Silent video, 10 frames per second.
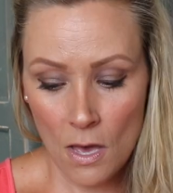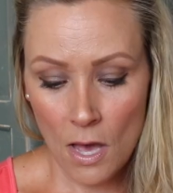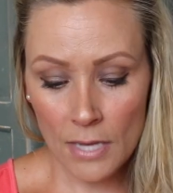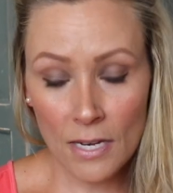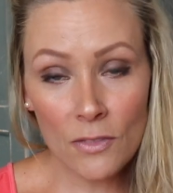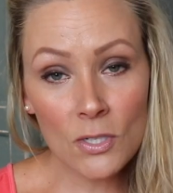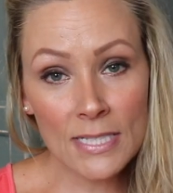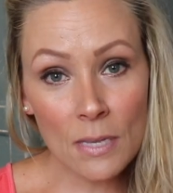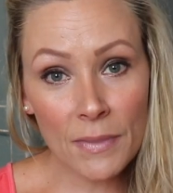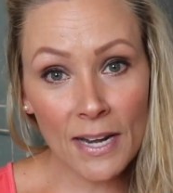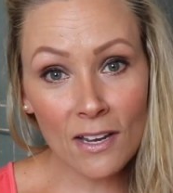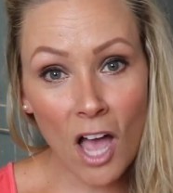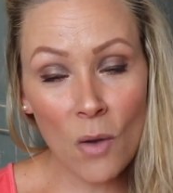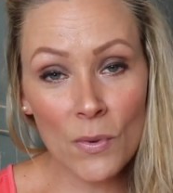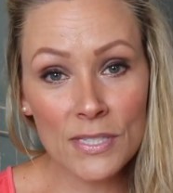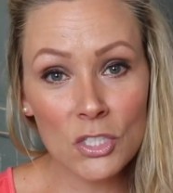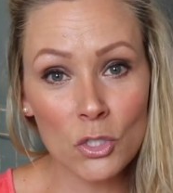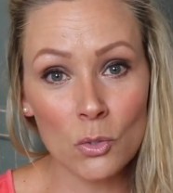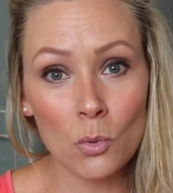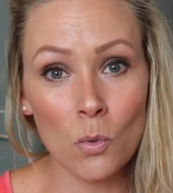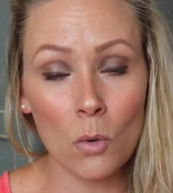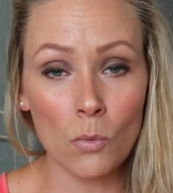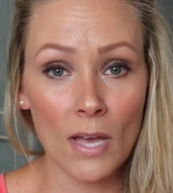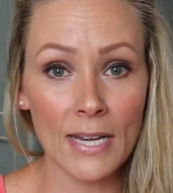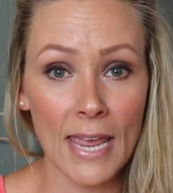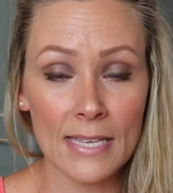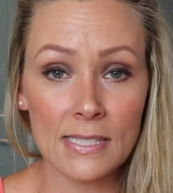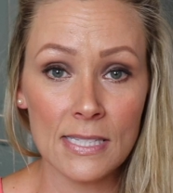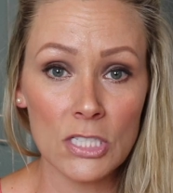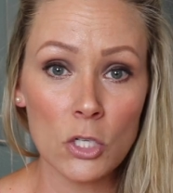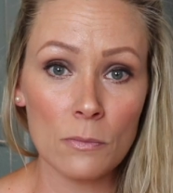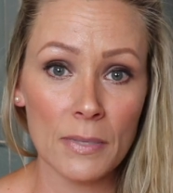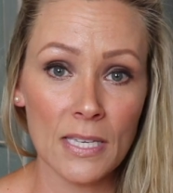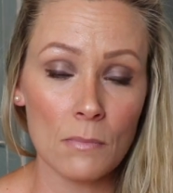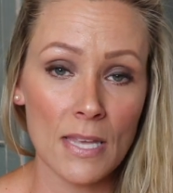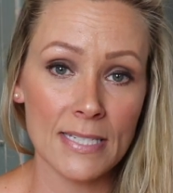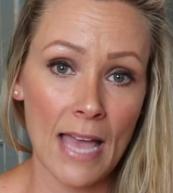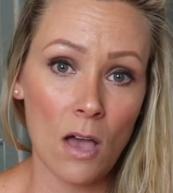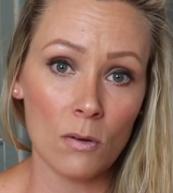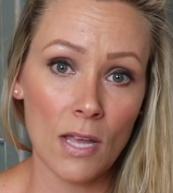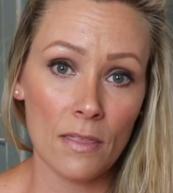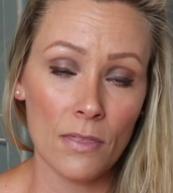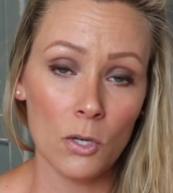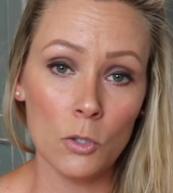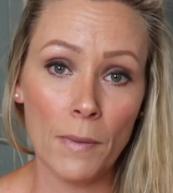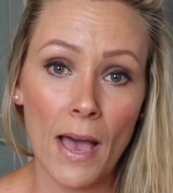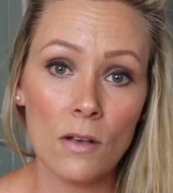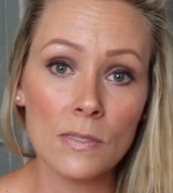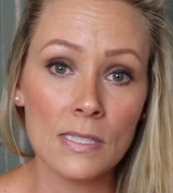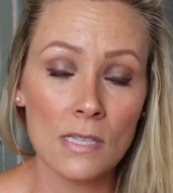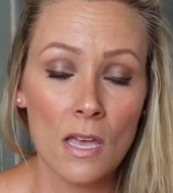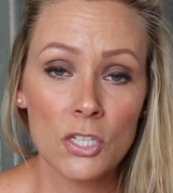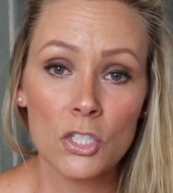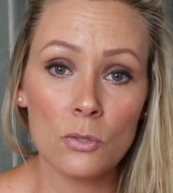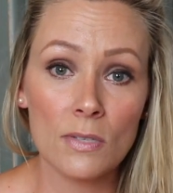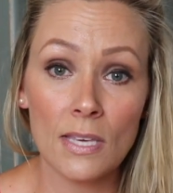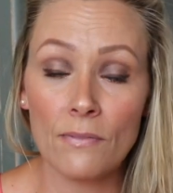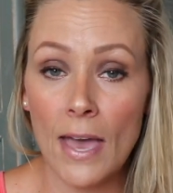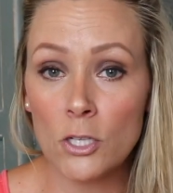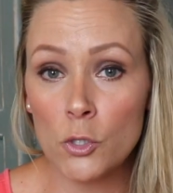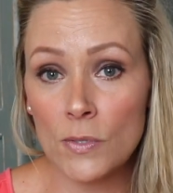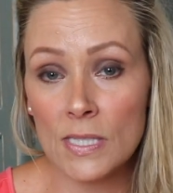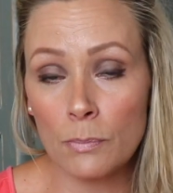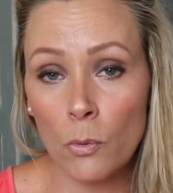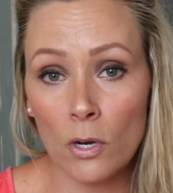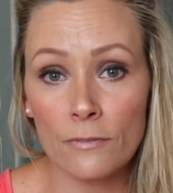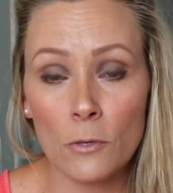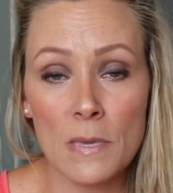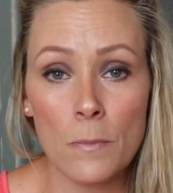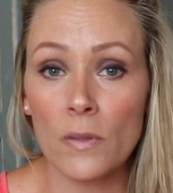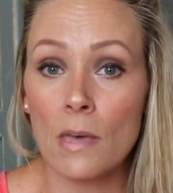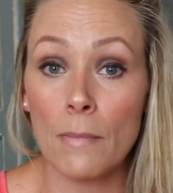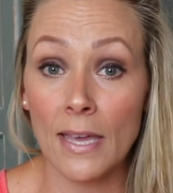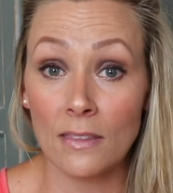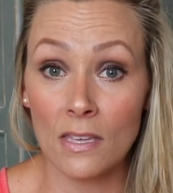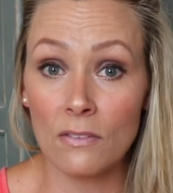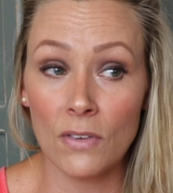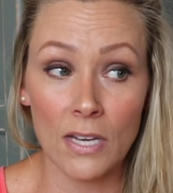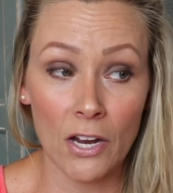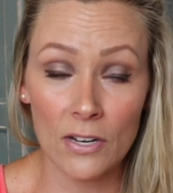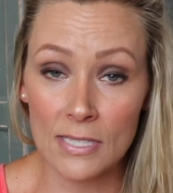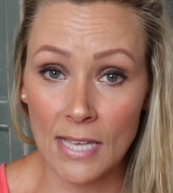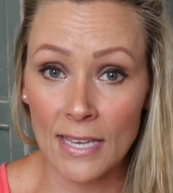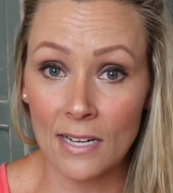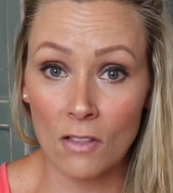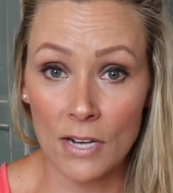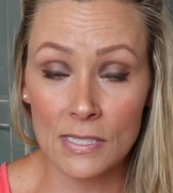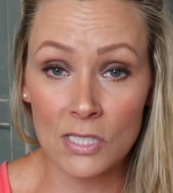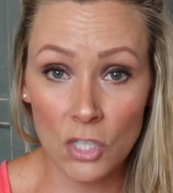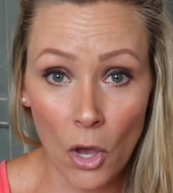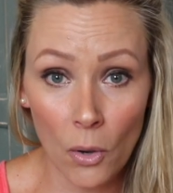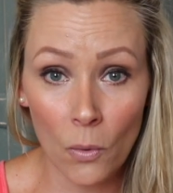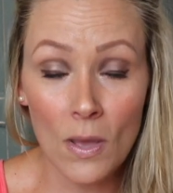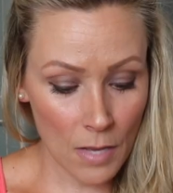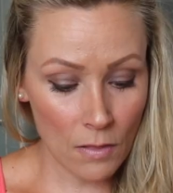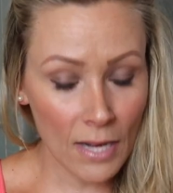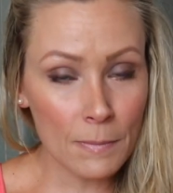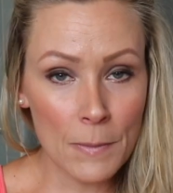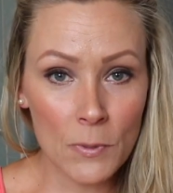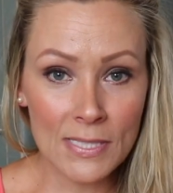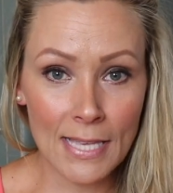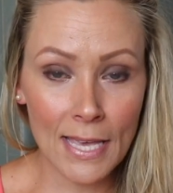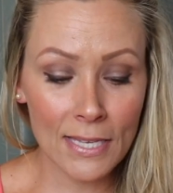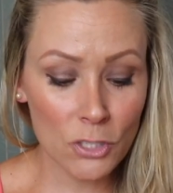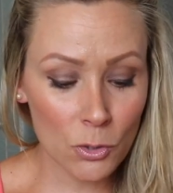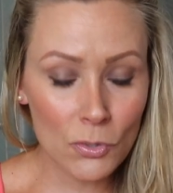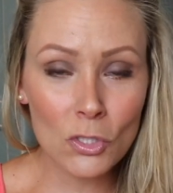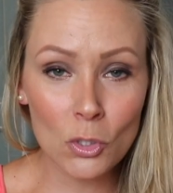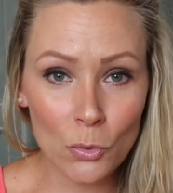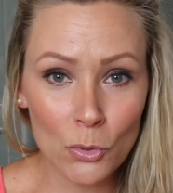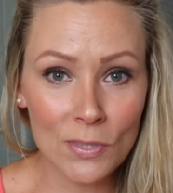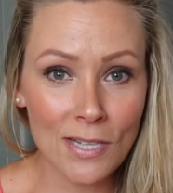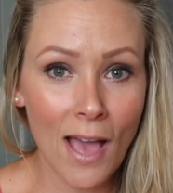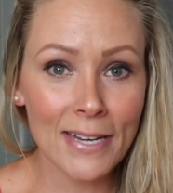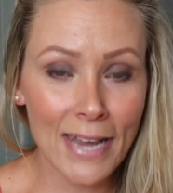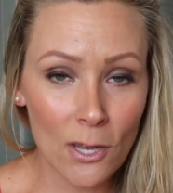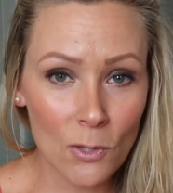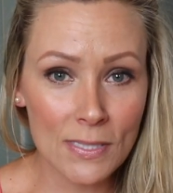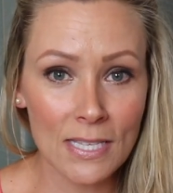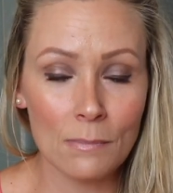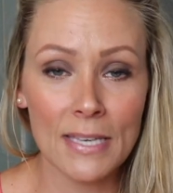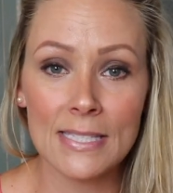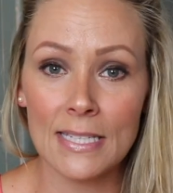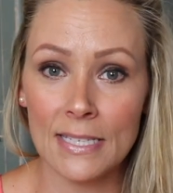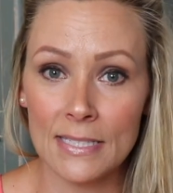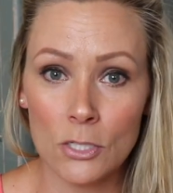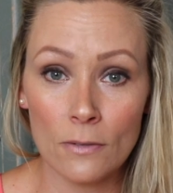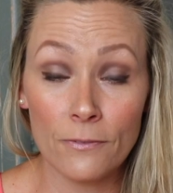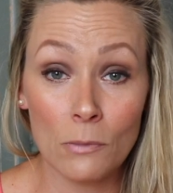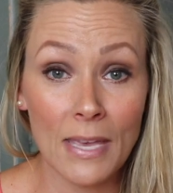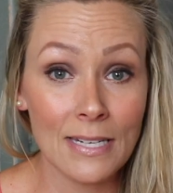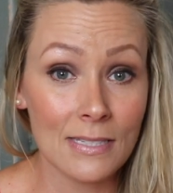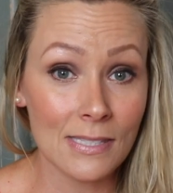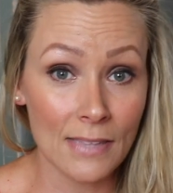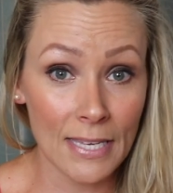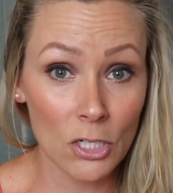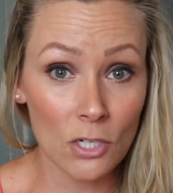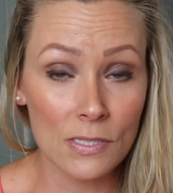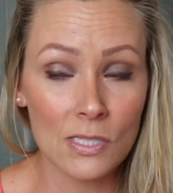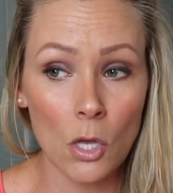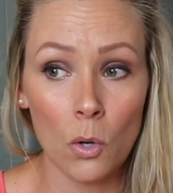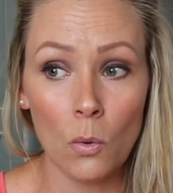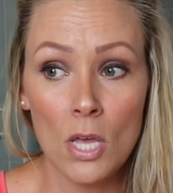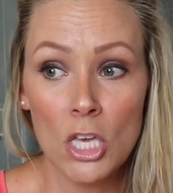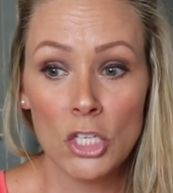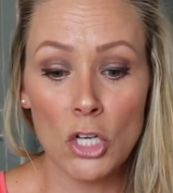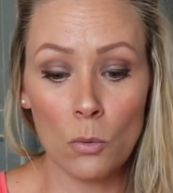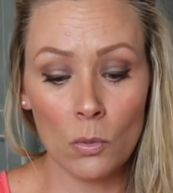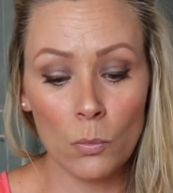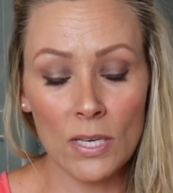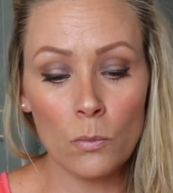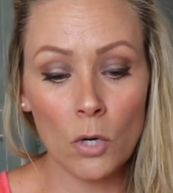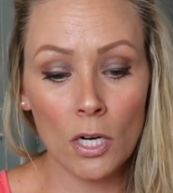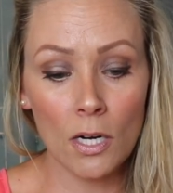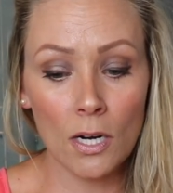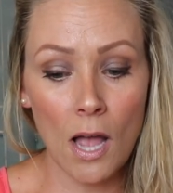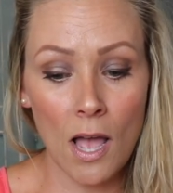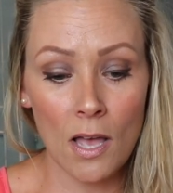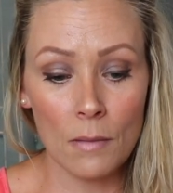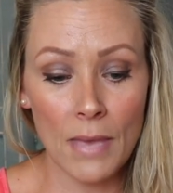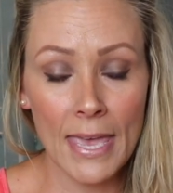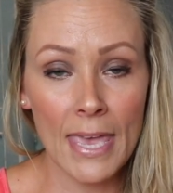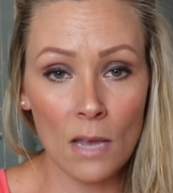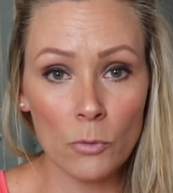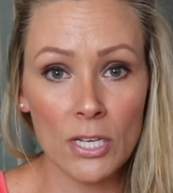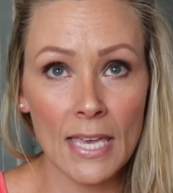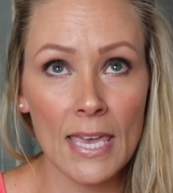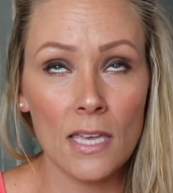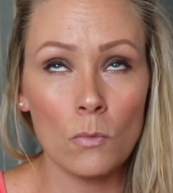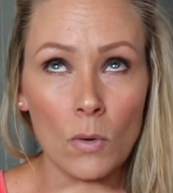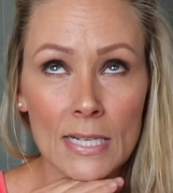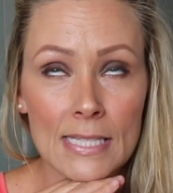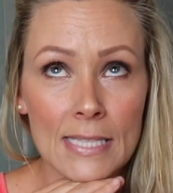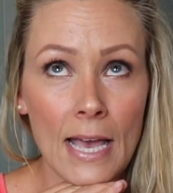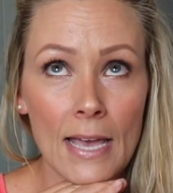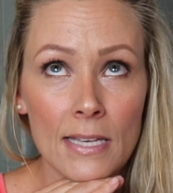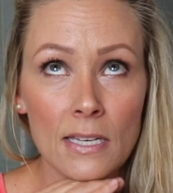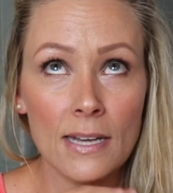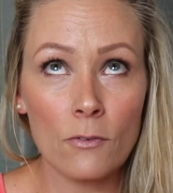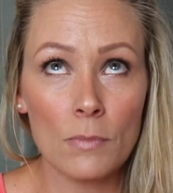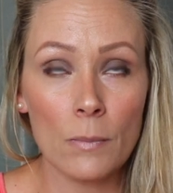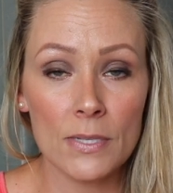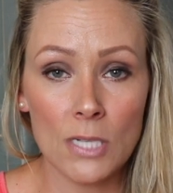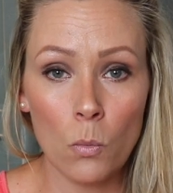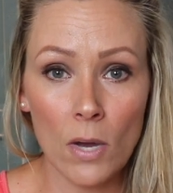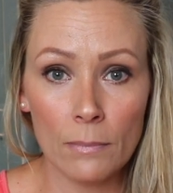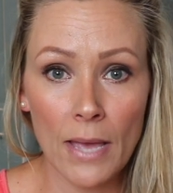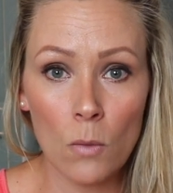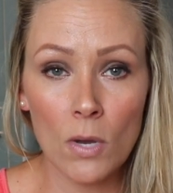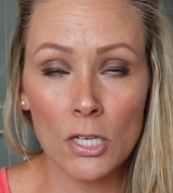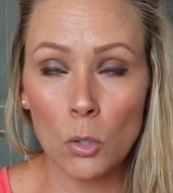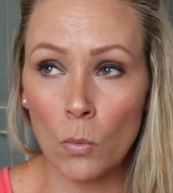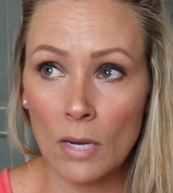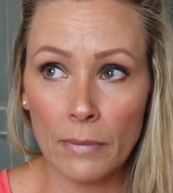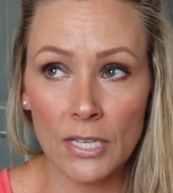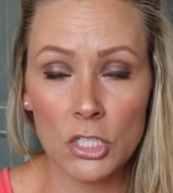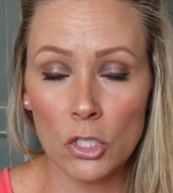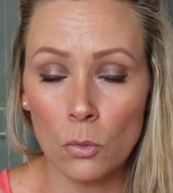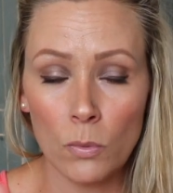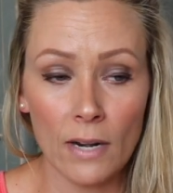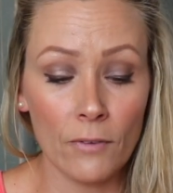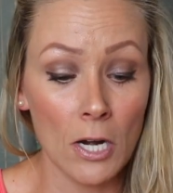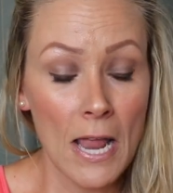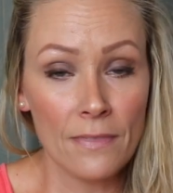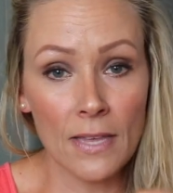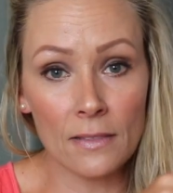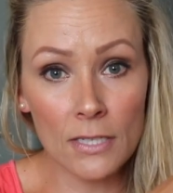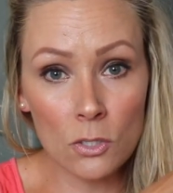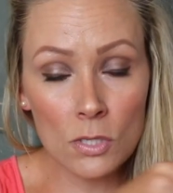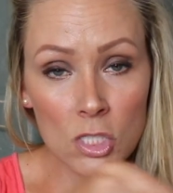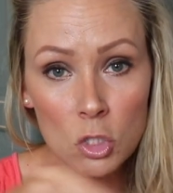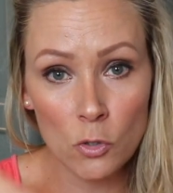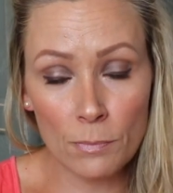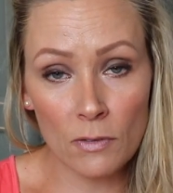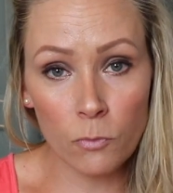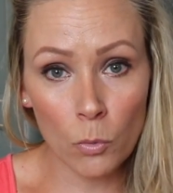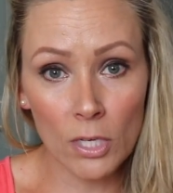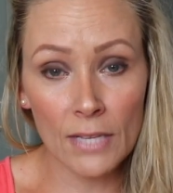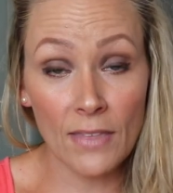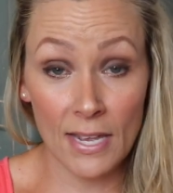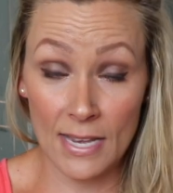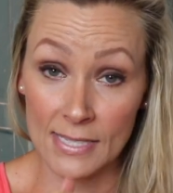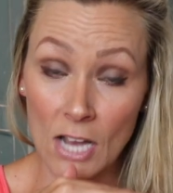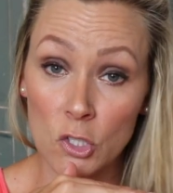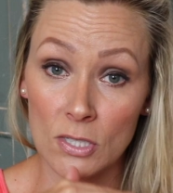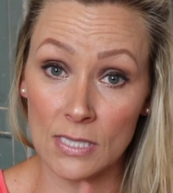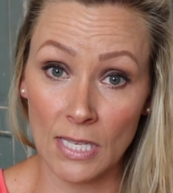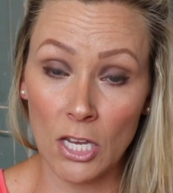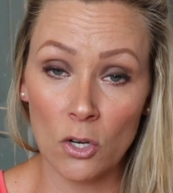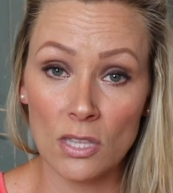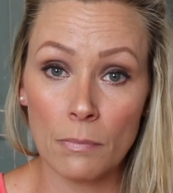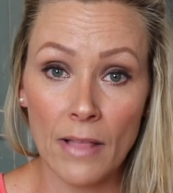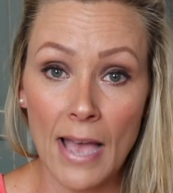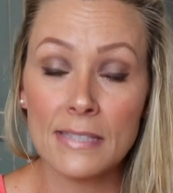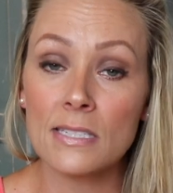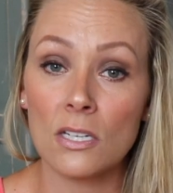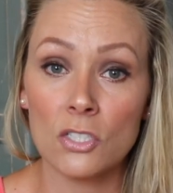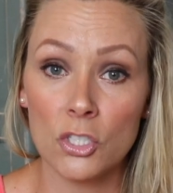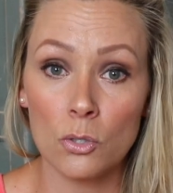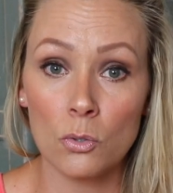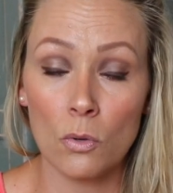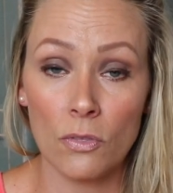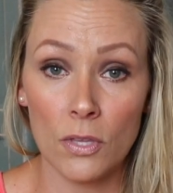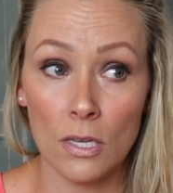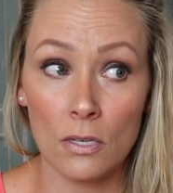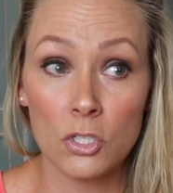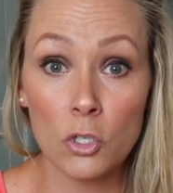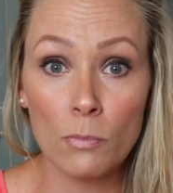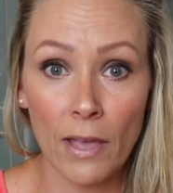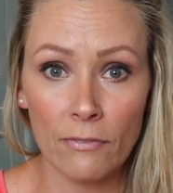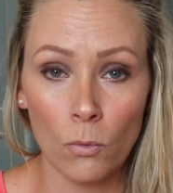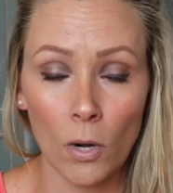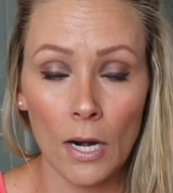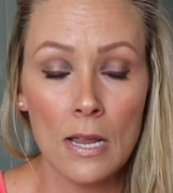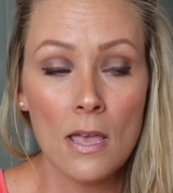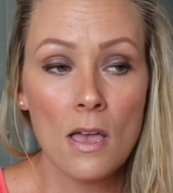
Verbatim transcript: Another tip that I got was to run a center beam down the hoop house to give extra support for people that might live in areas that get a lot of snow. Um, a lot of people said use screws, not nails. It makes it easier for maintenance later. So, you know, when we were um, hammering in, what is that? I can never remember. Is it a one by one or one by two? Whatever. That little strip of wood that is actually securing the plastic to the two by four.